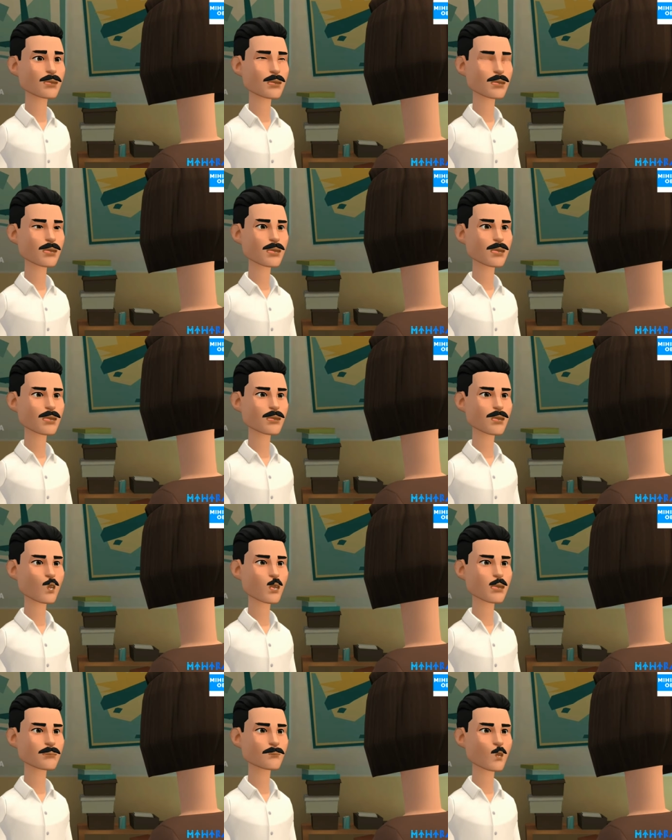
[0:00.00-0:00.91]
that I had
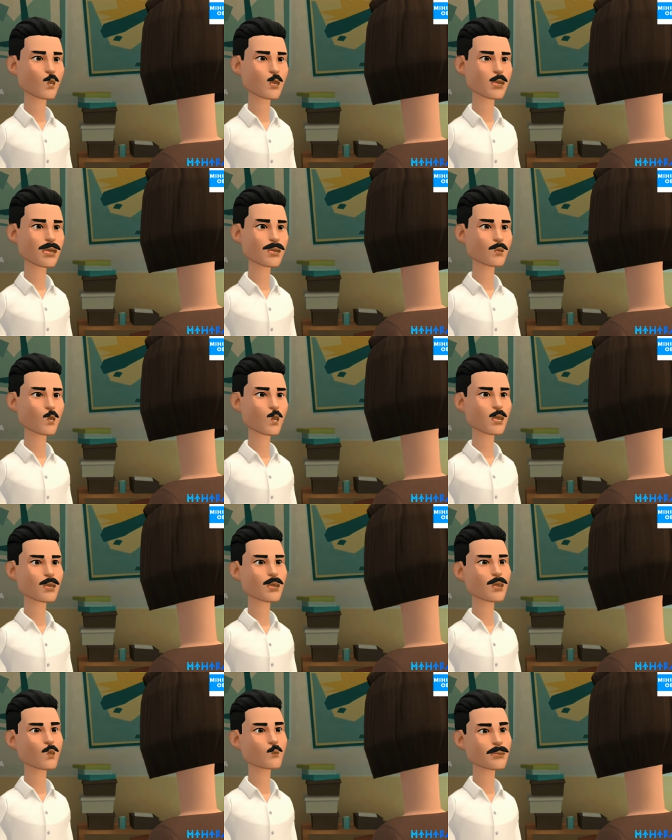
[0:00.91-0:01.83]
to report a
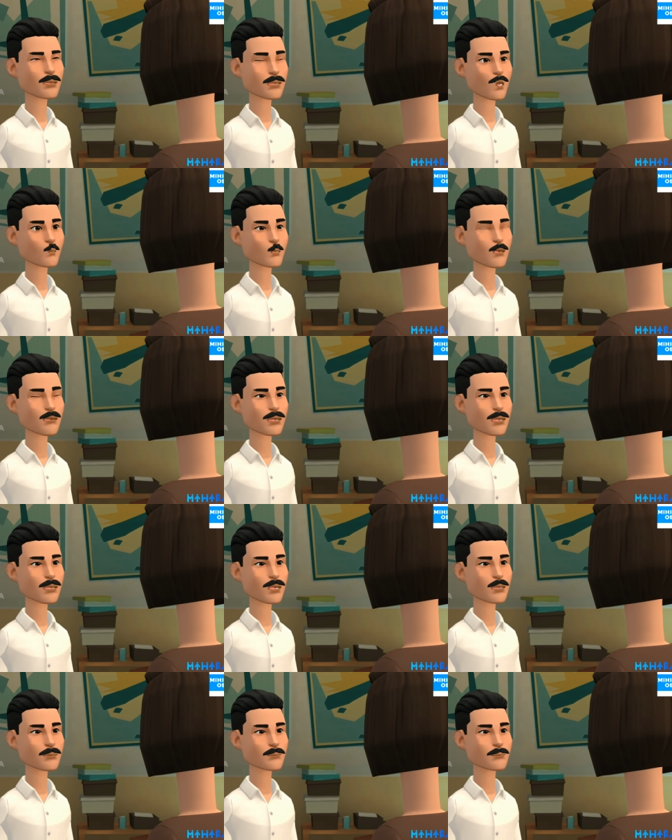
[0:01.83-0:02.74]
coworker to my
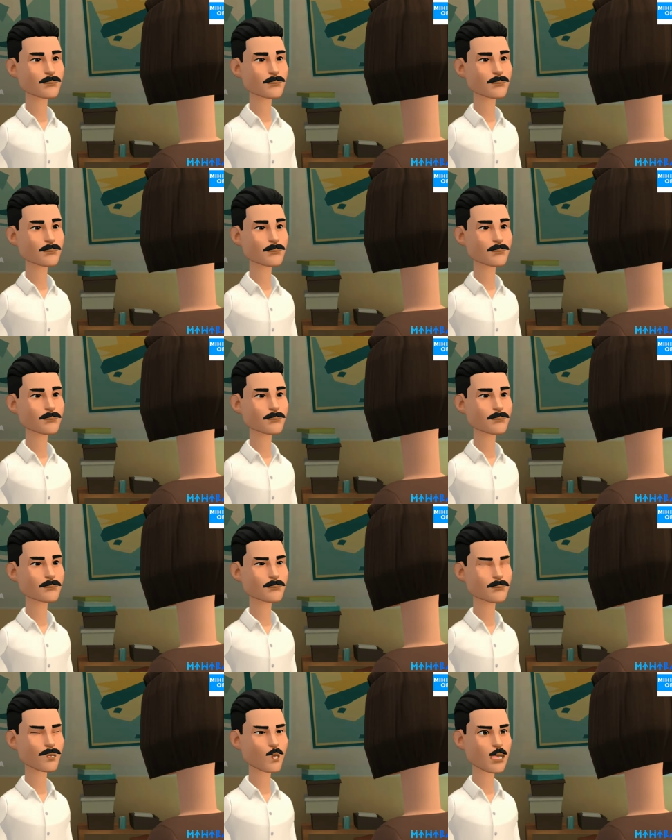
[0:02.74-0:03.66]
supervisor.
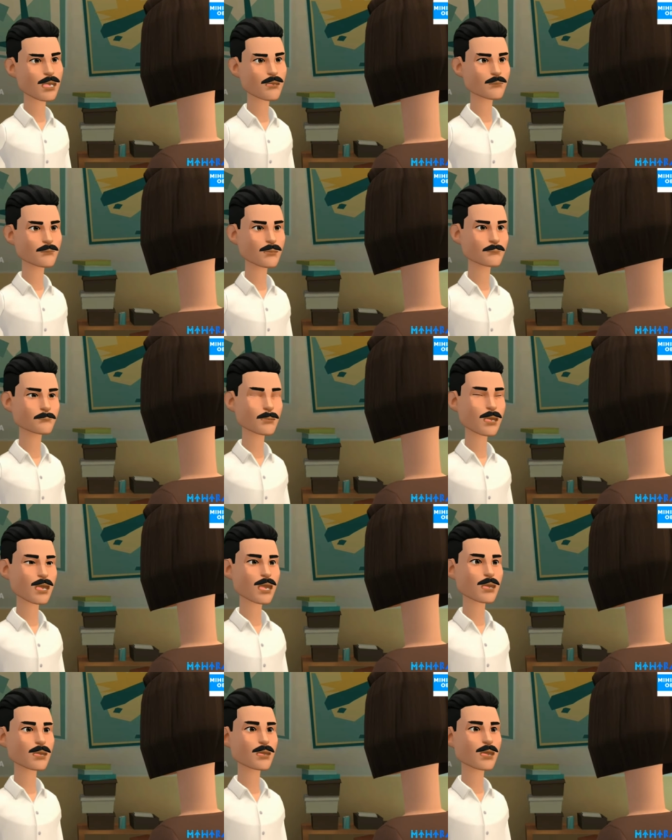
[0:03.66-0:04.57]
One of my
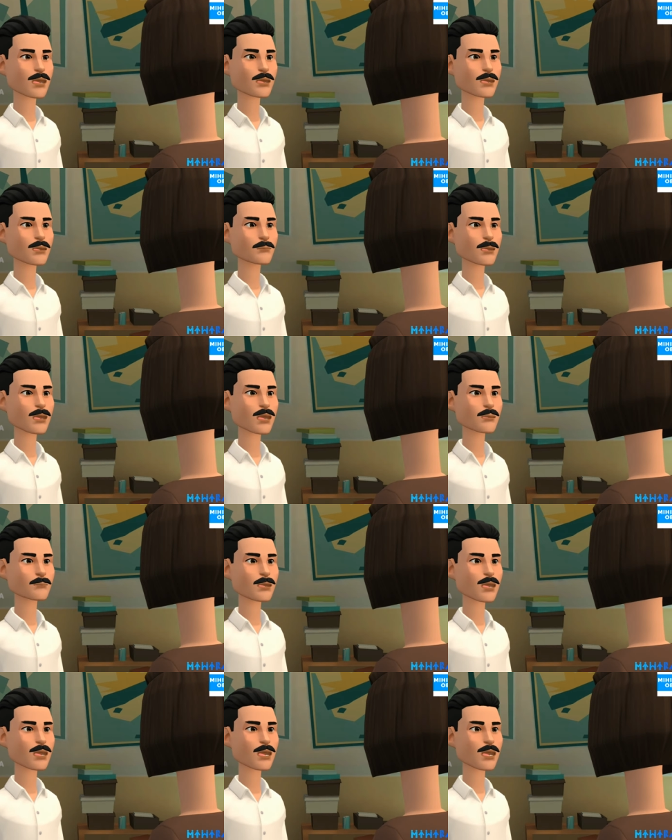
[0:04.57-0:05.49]
peers had a
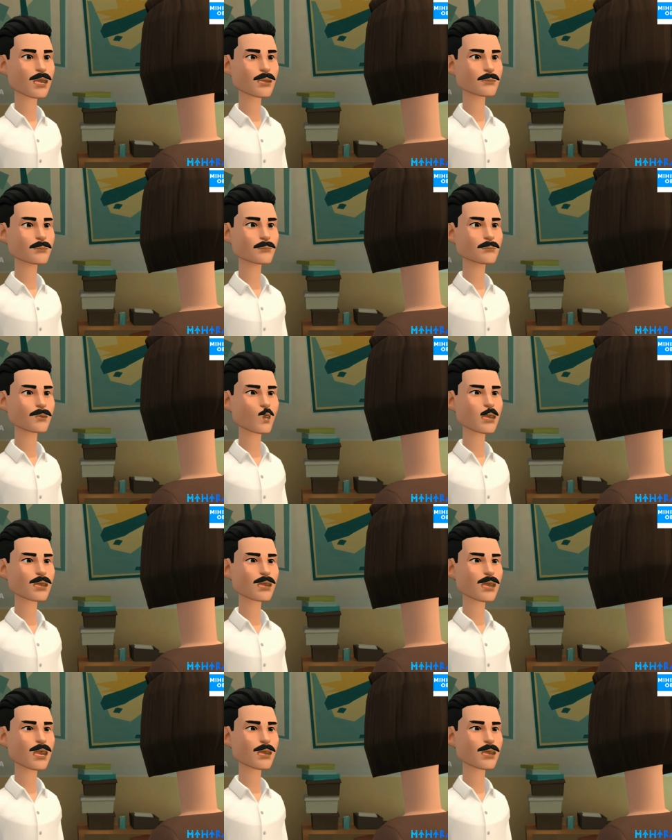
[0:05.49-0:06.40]
diabetic patient who
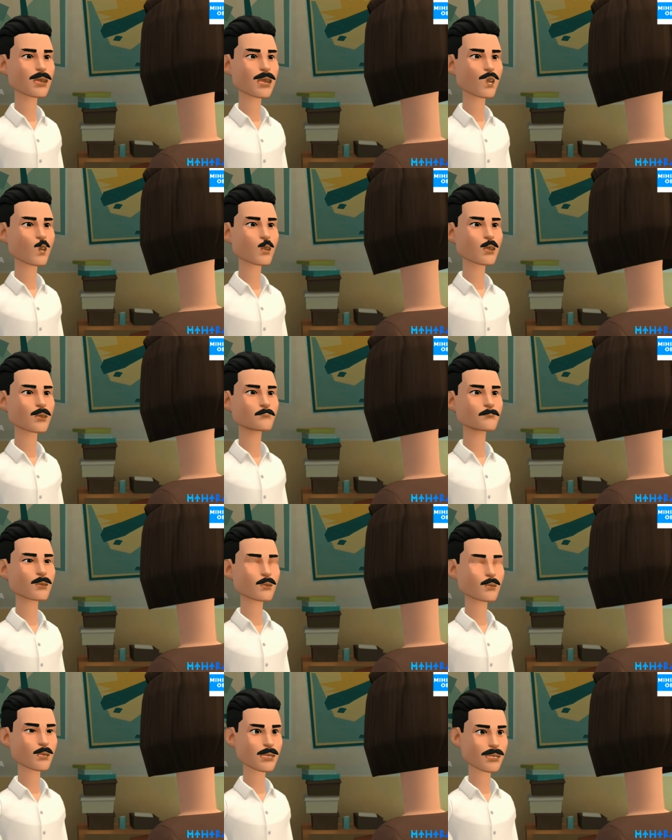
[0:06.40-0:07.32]
had insulin orders
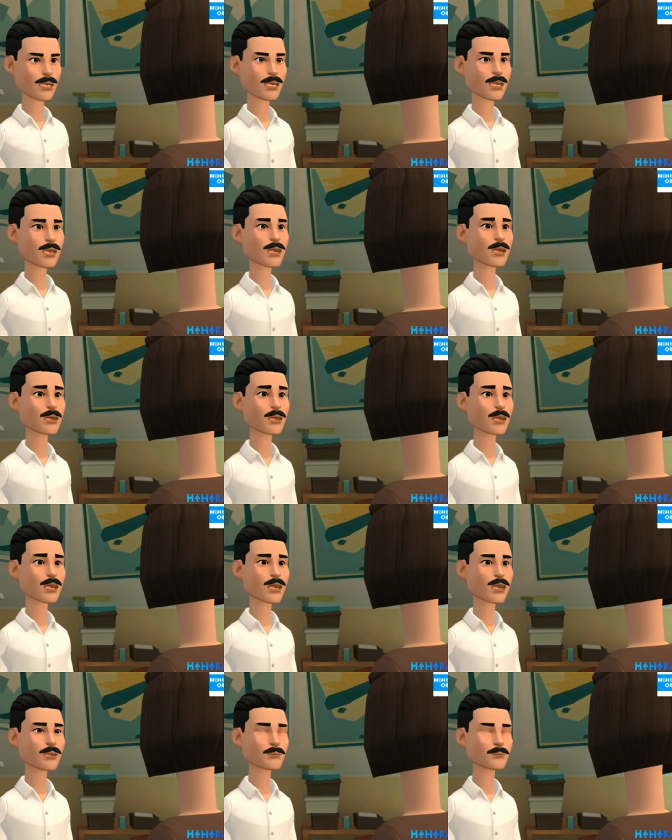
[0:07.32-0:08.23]
per sliding
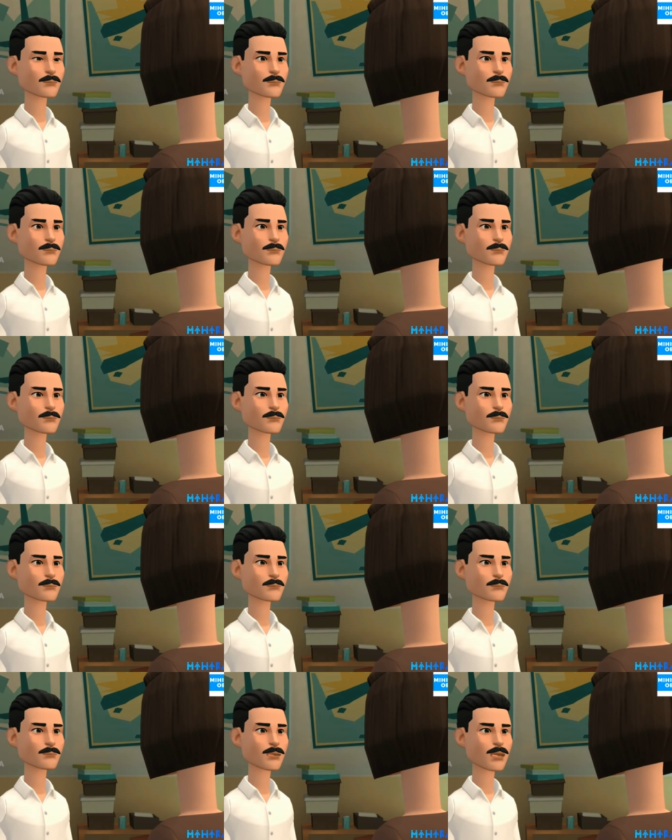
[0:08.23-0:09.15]
scale.
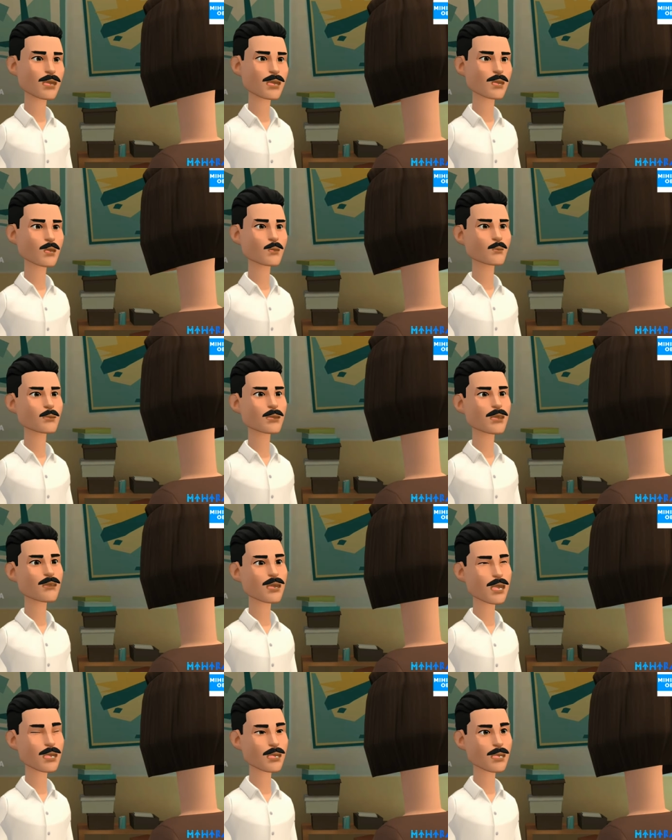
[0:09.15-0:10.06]
The nurse
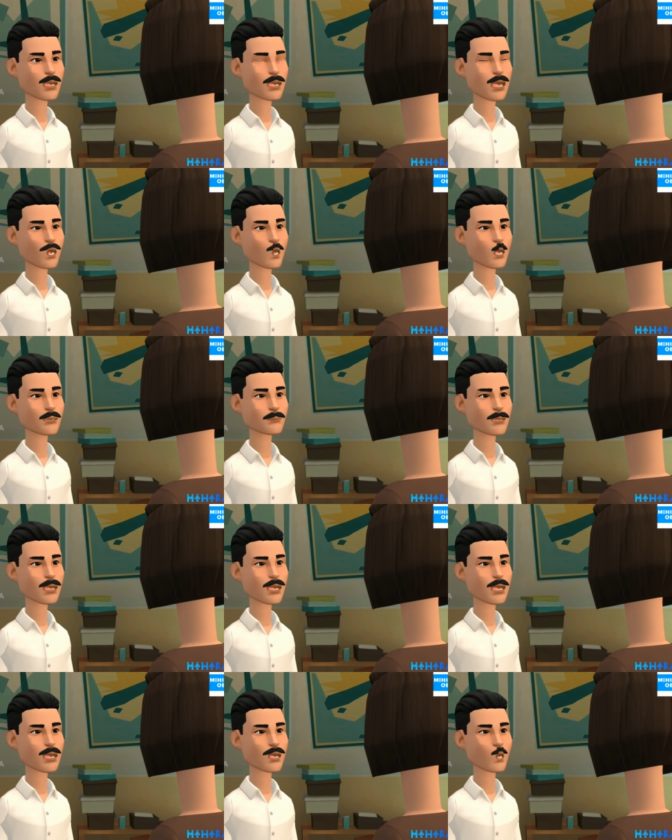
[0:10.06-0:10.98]
gave insulin to the
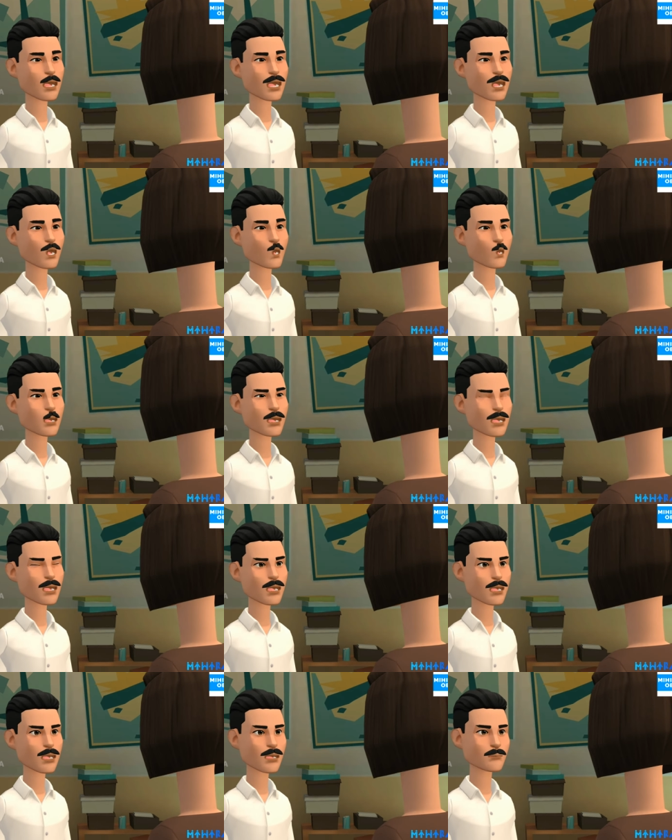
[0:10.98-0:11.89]
patient without
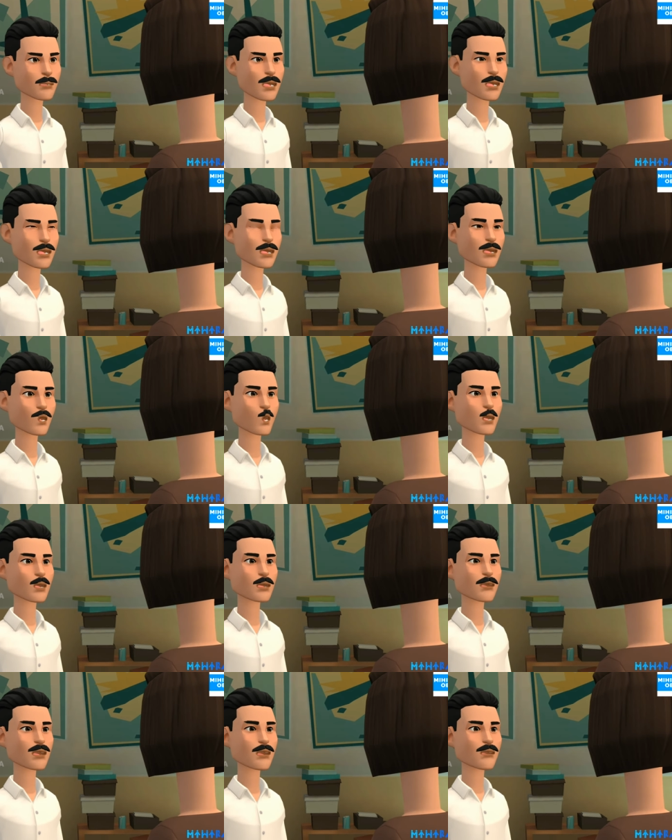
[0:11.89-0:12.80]
checking his blood
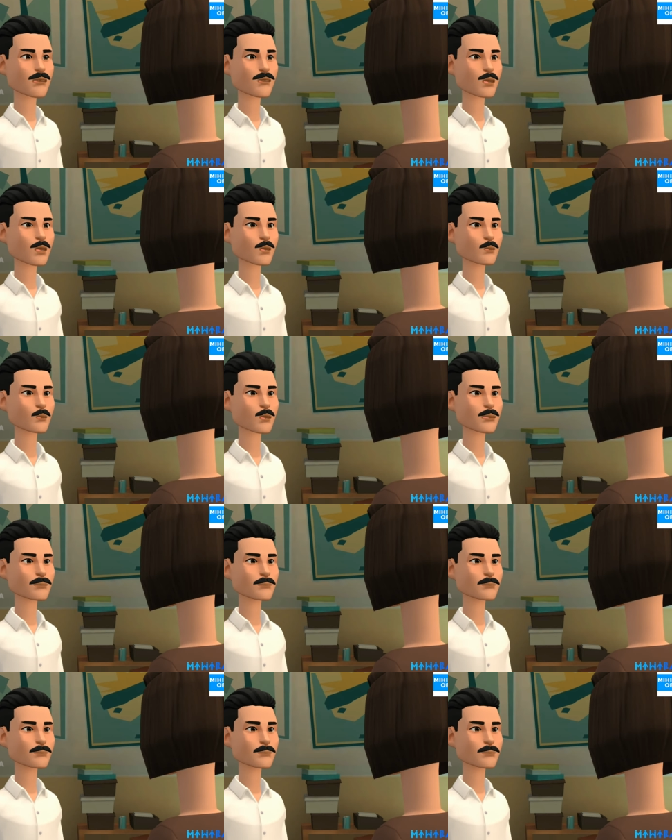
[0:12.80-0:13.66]
sugar level first.